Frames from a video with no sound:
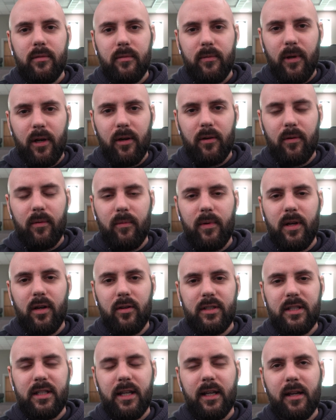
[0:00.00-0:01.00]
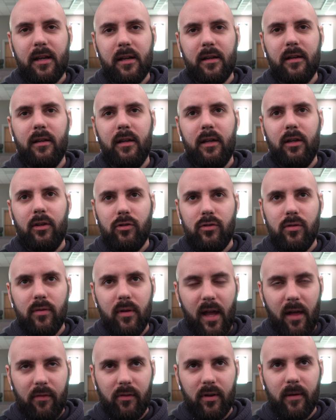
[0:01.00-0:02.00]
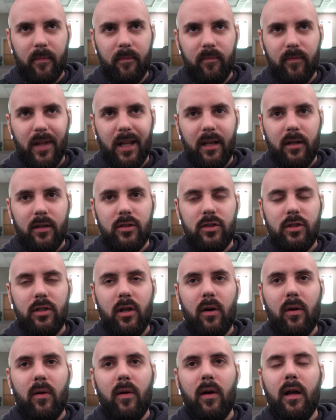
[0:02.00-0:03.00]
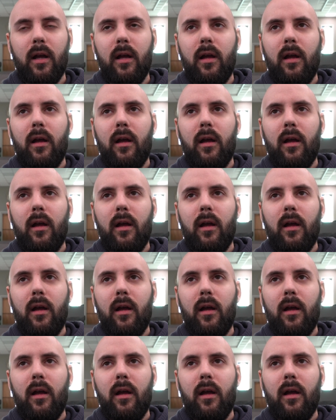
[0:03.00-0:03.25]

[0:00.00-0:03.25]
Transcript: We are singing together. So,